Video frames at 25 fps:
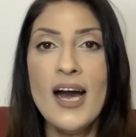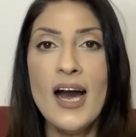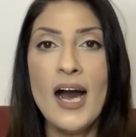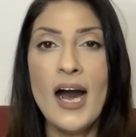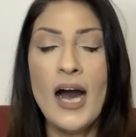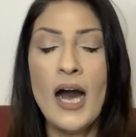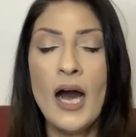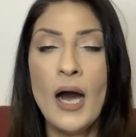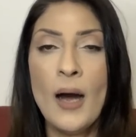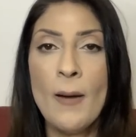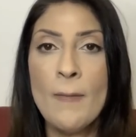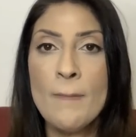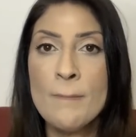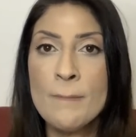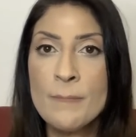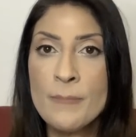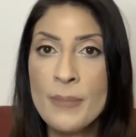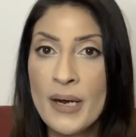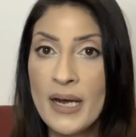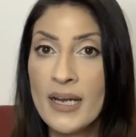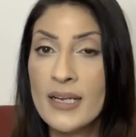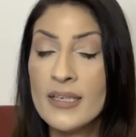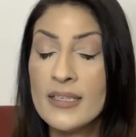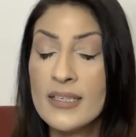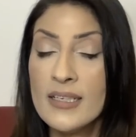Um,
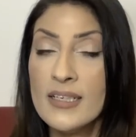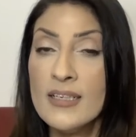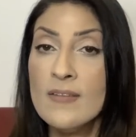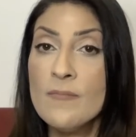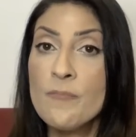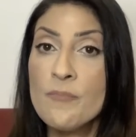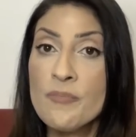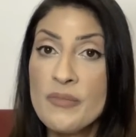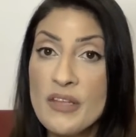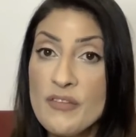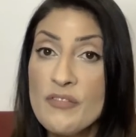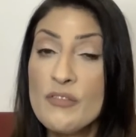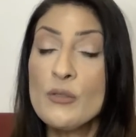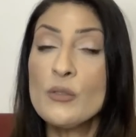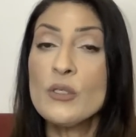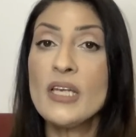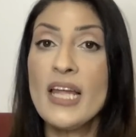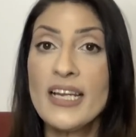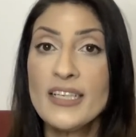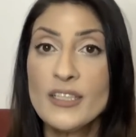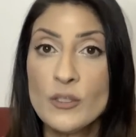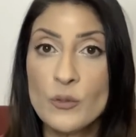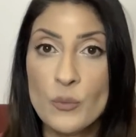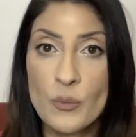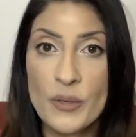but if you'd
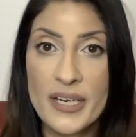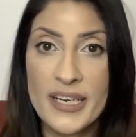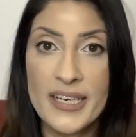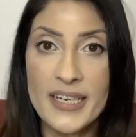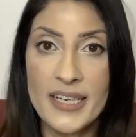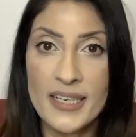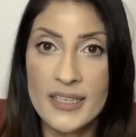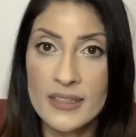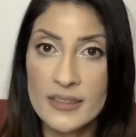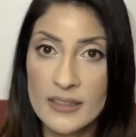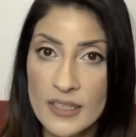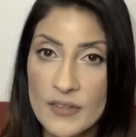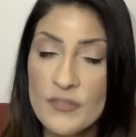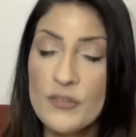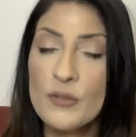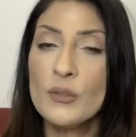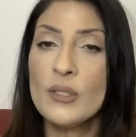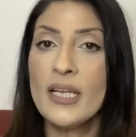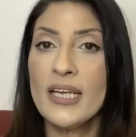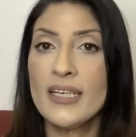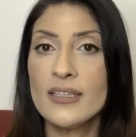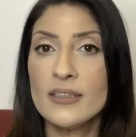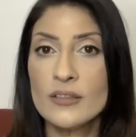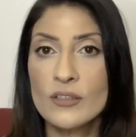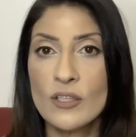like a reading, if you'd
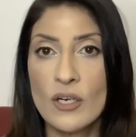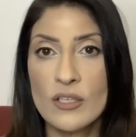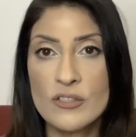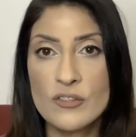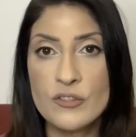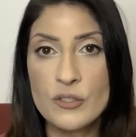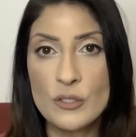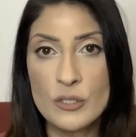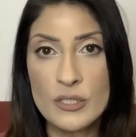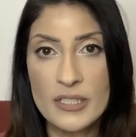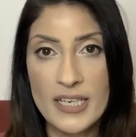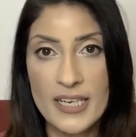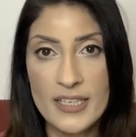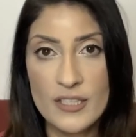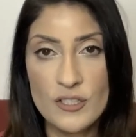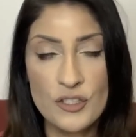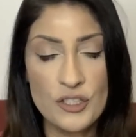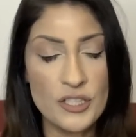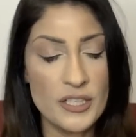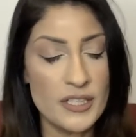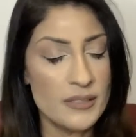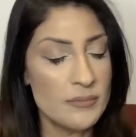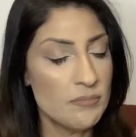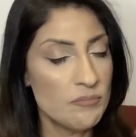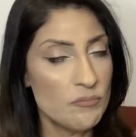like a
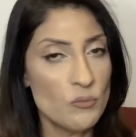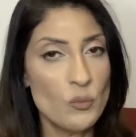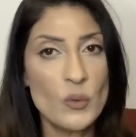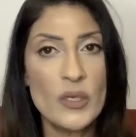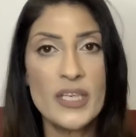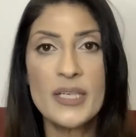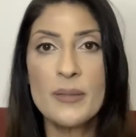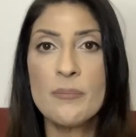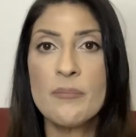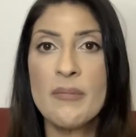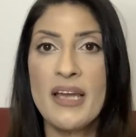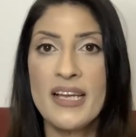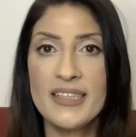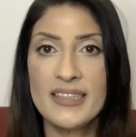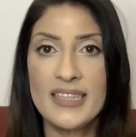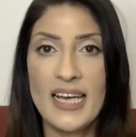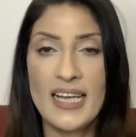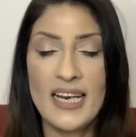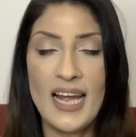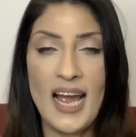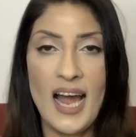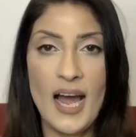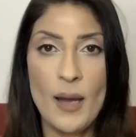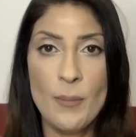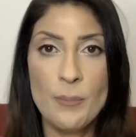consultation, we can make that
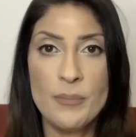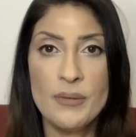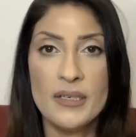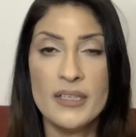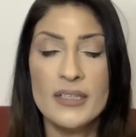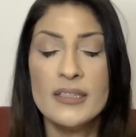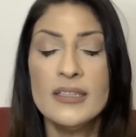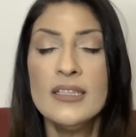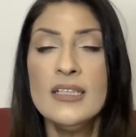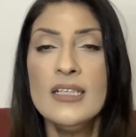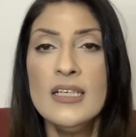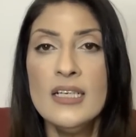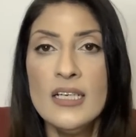happen.